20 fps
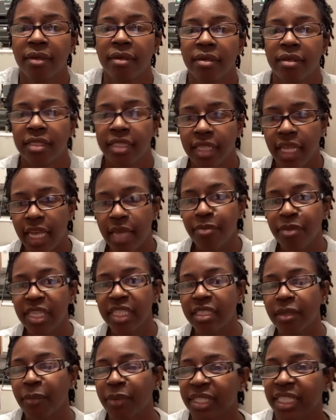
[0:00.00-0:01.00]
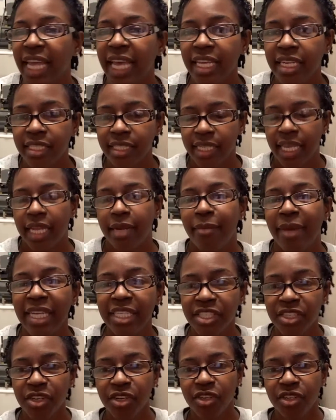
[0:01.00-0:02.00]
Save me some potato salad. Make
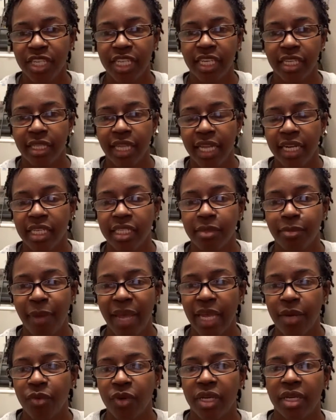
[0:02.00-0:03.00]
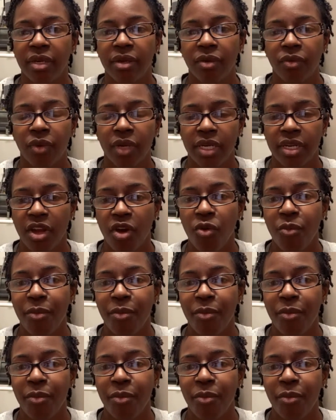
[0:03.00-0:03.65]
sure that, that it's made with, with no